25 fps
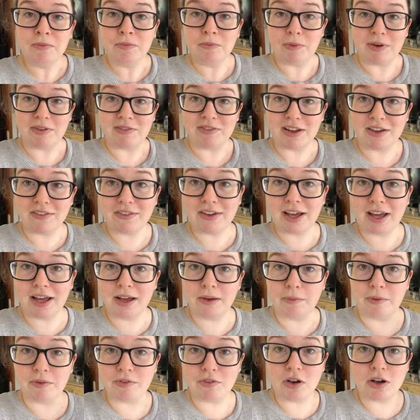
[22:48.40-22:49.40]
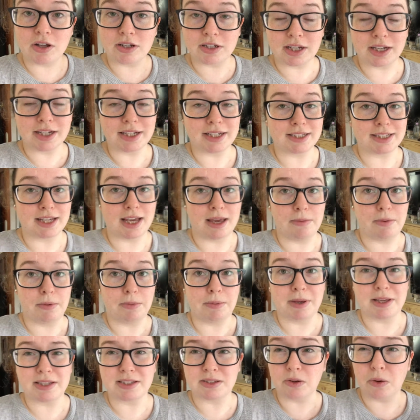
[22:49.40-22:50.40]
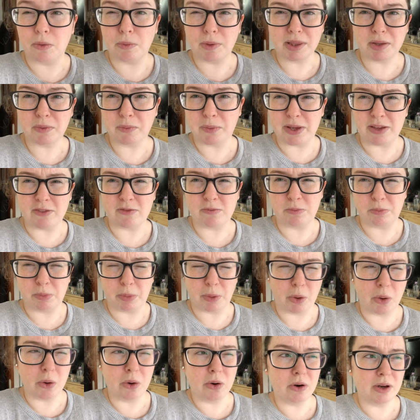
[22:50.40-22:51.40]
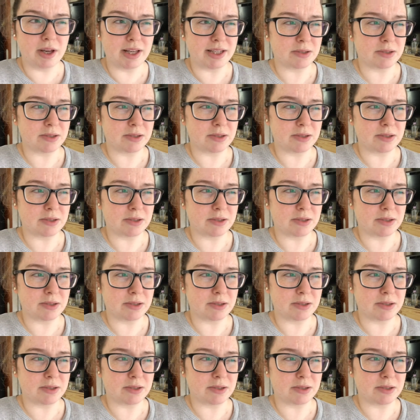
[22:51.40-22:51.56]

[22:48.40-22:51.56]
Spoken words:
We've got a dining table, but it's not one that we've bought.